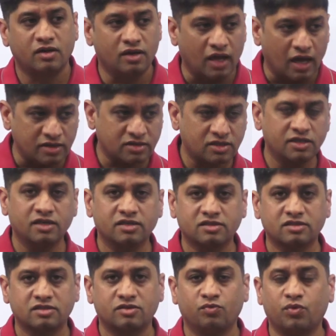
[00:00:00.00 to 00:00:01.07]
last
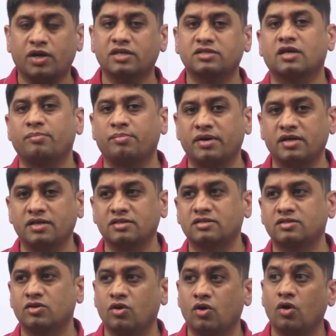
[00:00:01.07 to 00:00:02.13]
year's what has happened
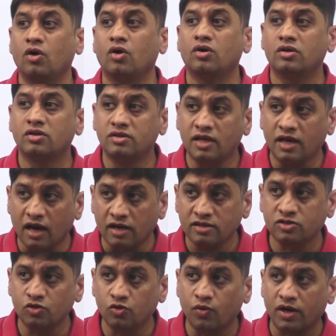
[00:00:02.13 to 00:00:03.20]
is, they
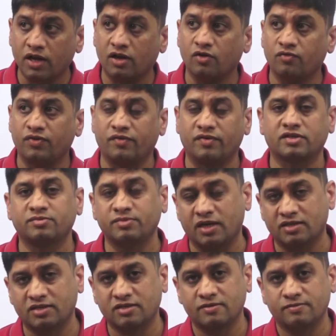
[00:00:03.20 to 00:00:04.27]
ask you what are your favorite
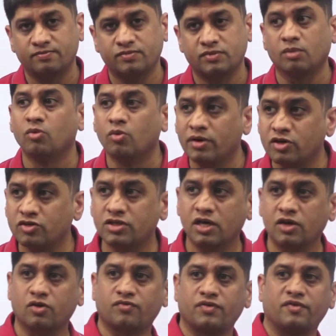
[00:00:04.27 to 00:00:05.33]
subjects. The moment you
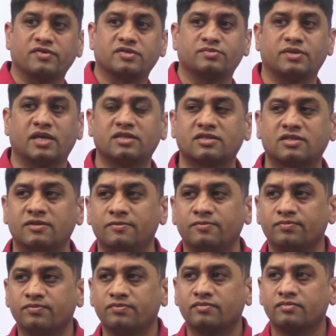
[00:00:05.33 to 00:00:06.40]
say your favorite subjects,
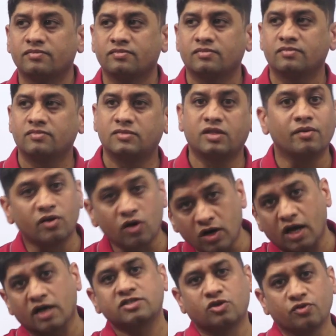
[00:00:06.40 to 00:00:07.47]
they will
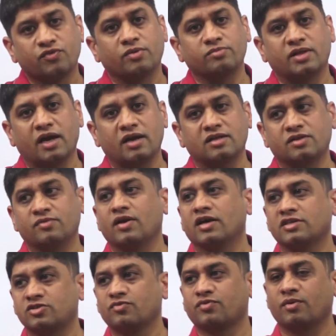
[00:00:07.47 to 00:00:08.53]
not ask you from that, they will
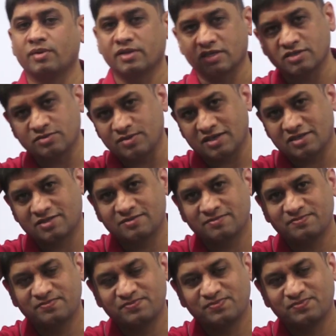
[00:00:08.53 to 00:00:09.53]
ask you from other subjects.